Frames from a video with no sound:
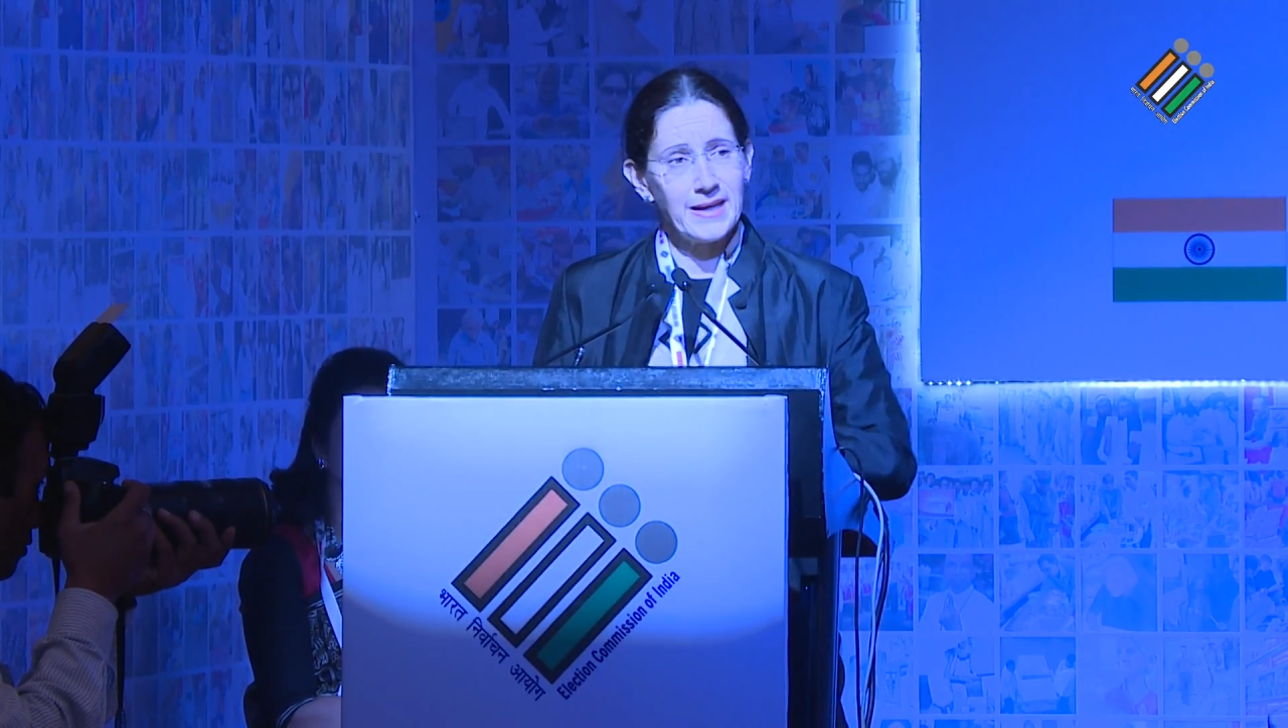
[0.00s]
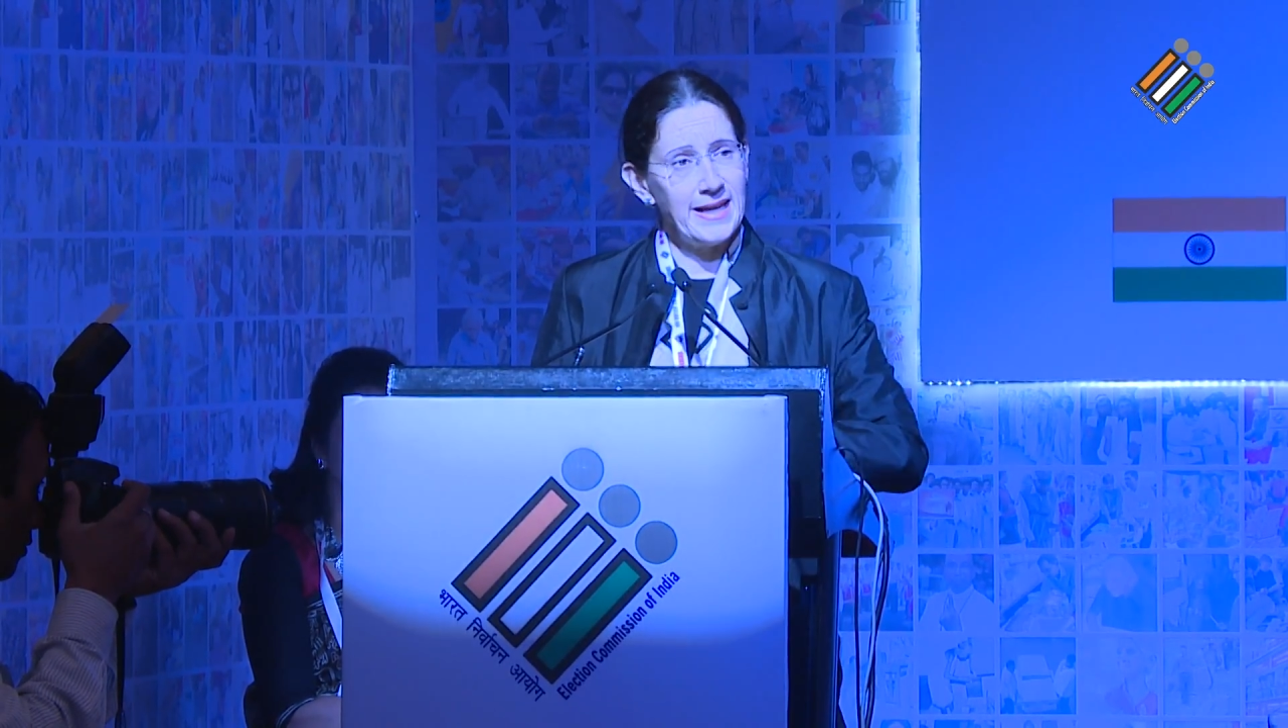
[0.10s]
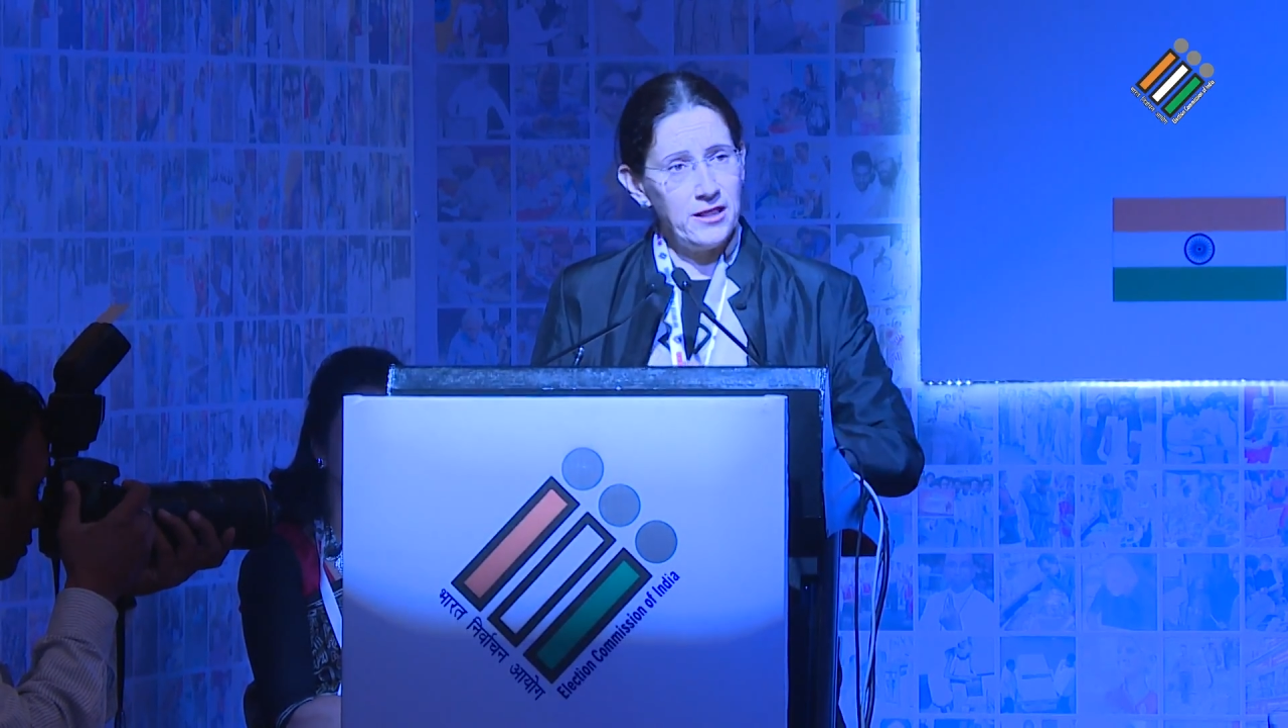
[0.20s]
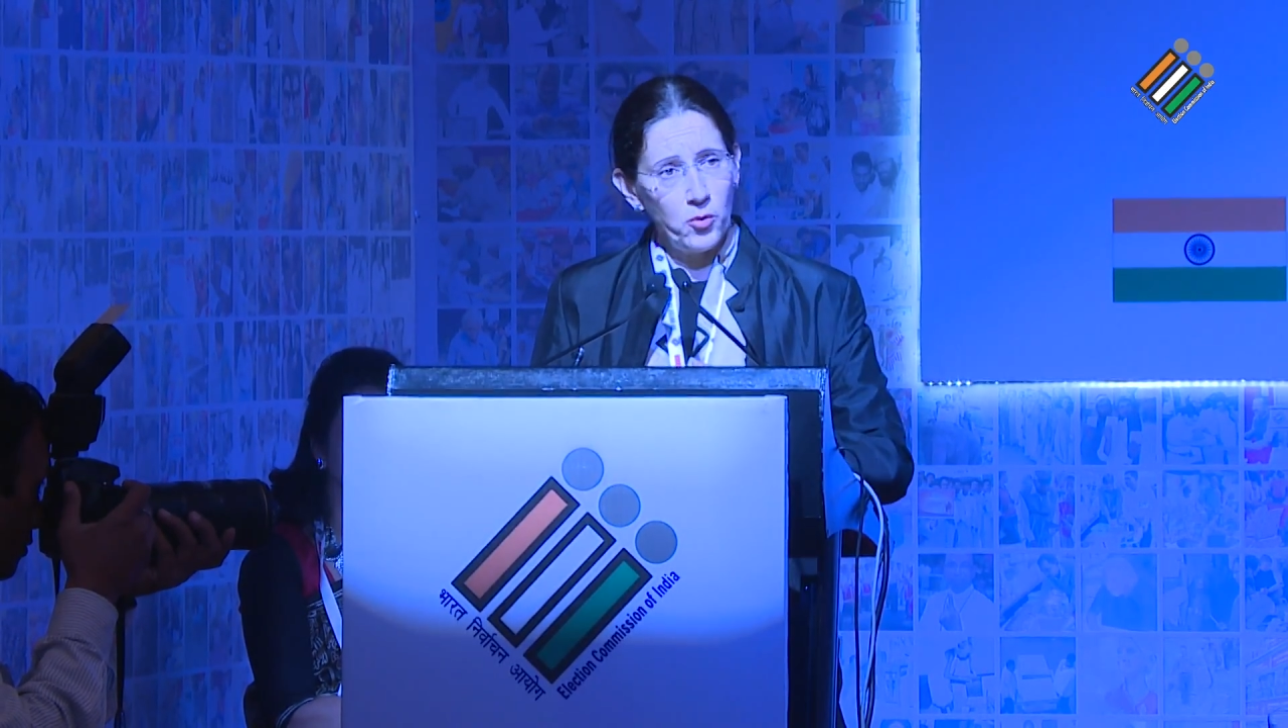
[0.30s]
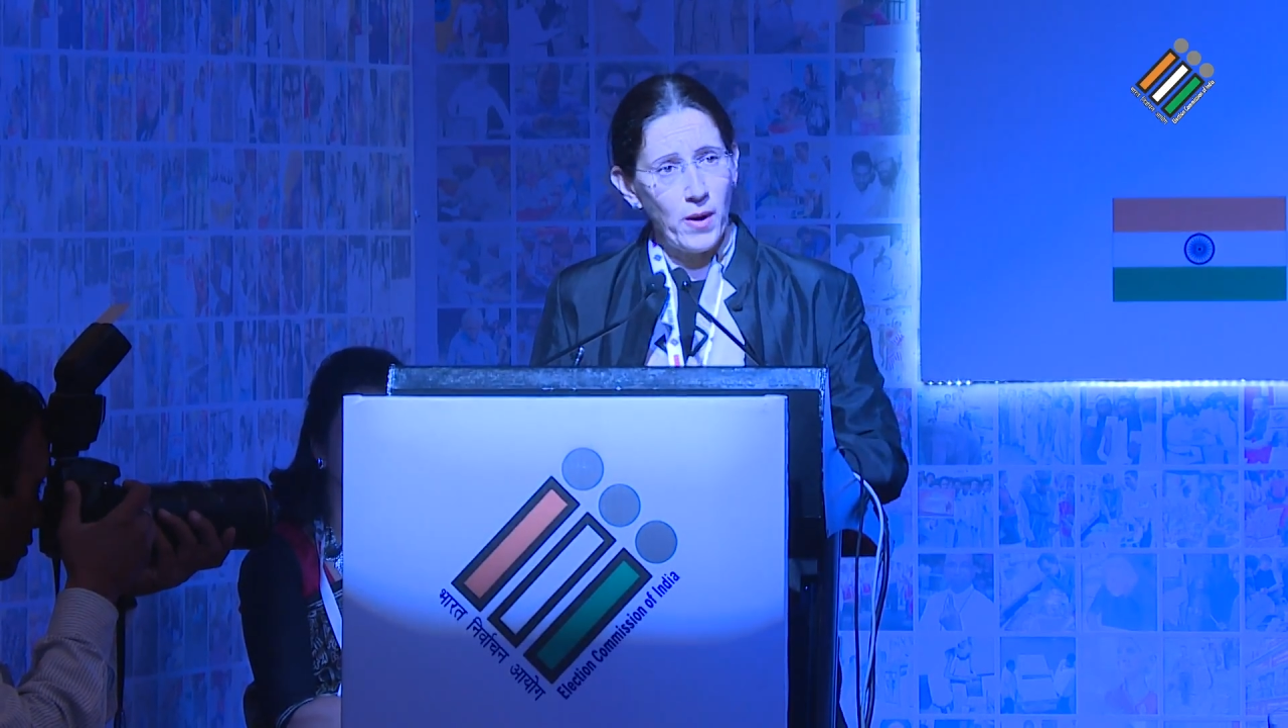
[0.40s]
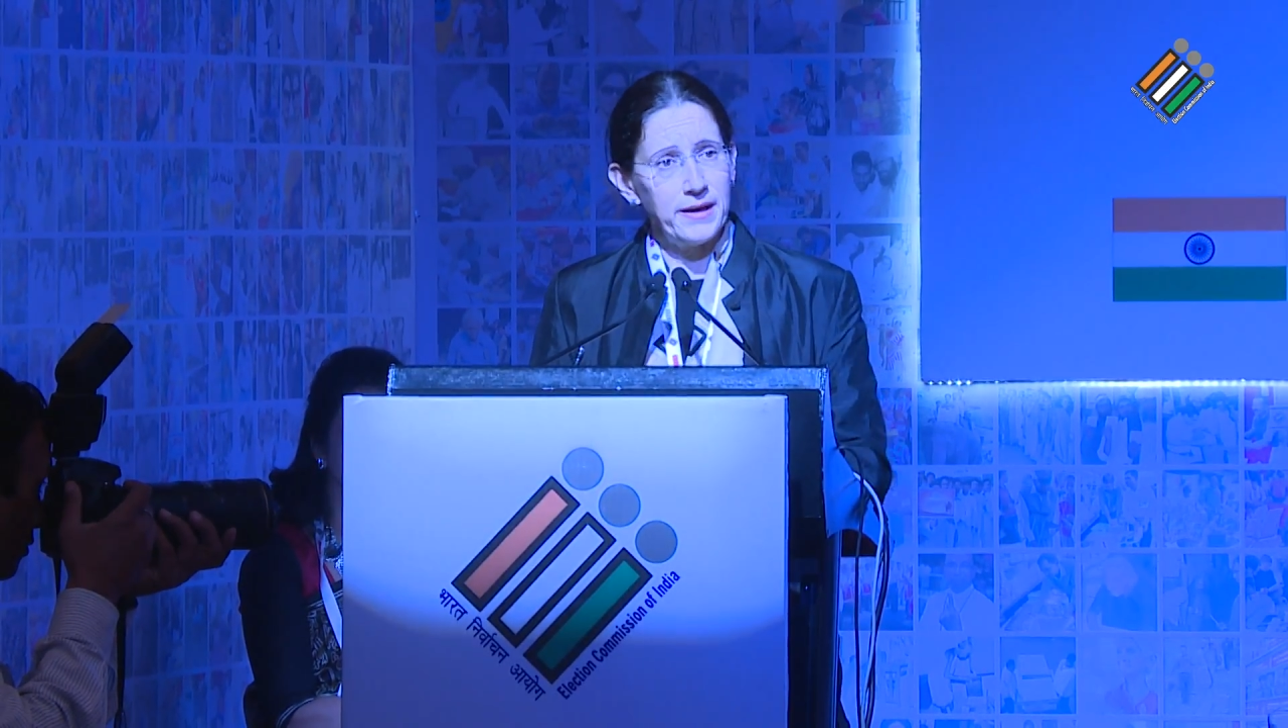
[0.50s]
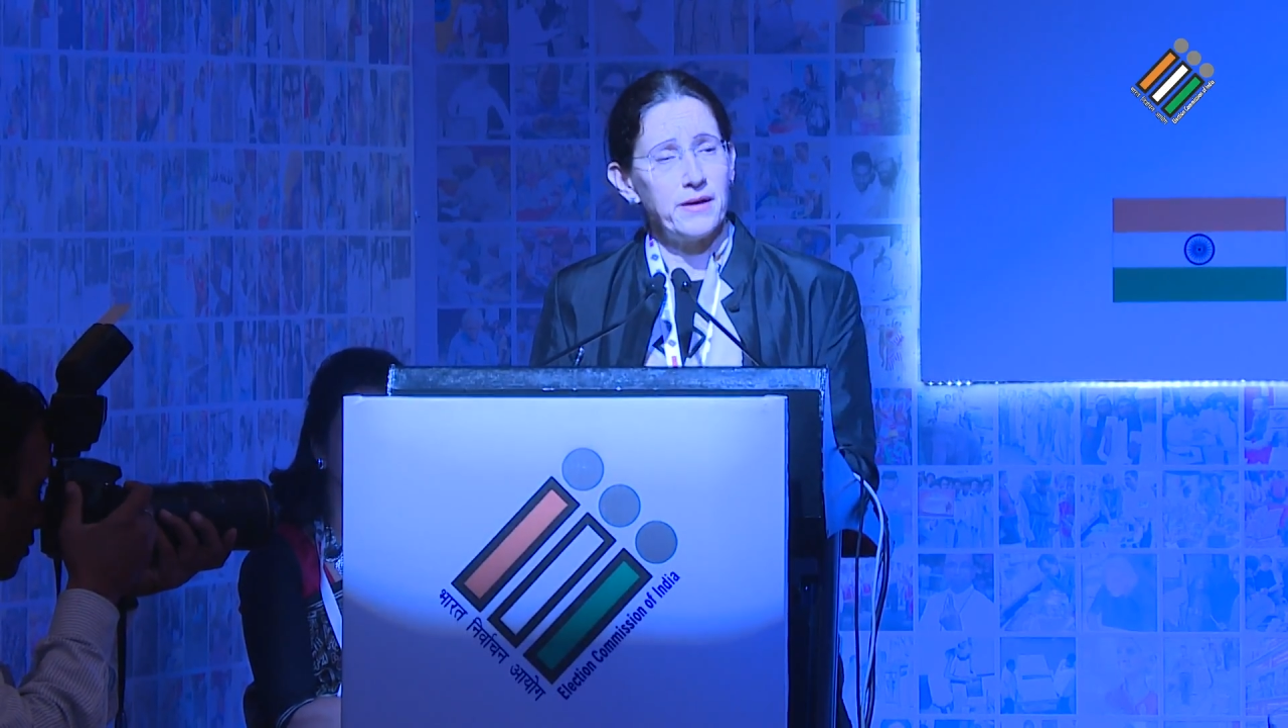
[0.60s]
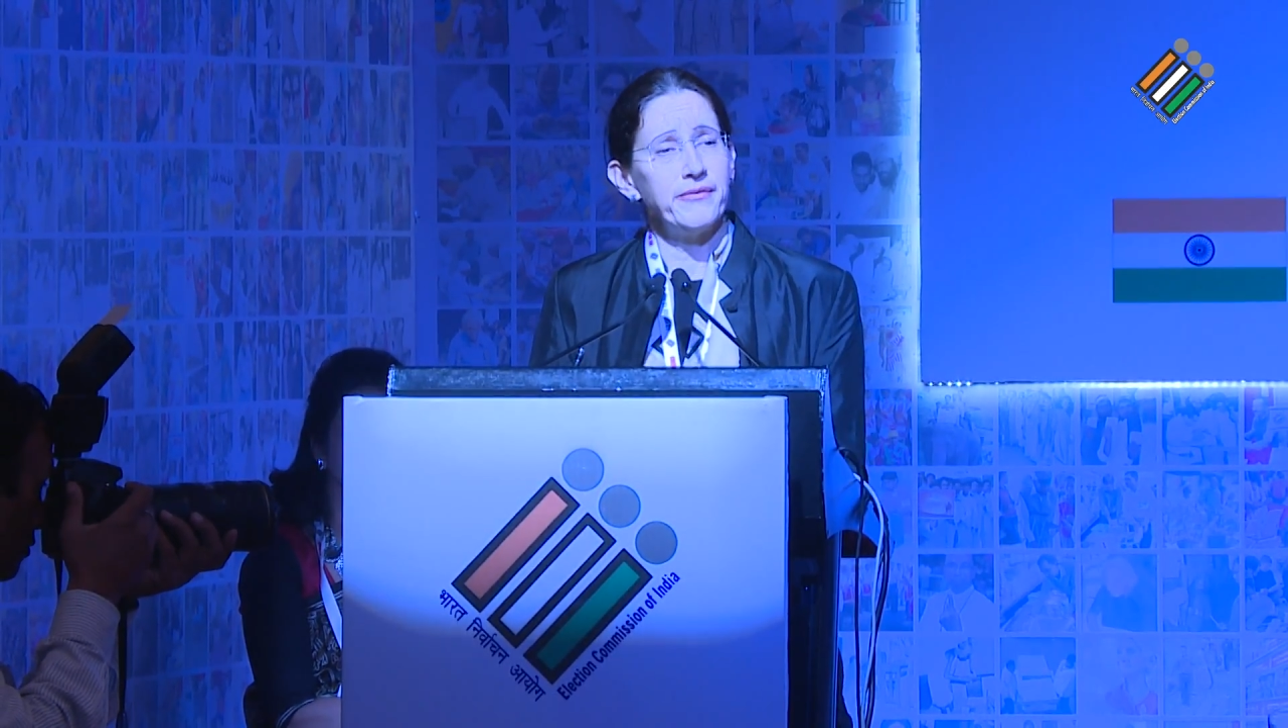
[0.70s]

in the wider